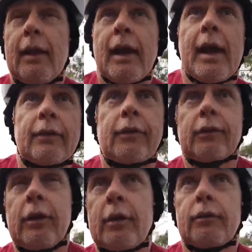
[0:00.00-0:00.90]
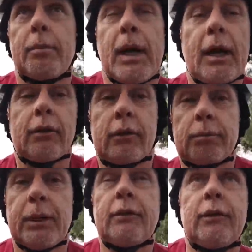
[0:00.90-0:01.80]
As the male of the
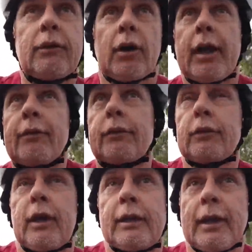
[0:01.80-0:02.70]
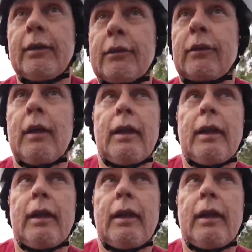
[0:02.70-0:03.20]
species, I'd have to say yes,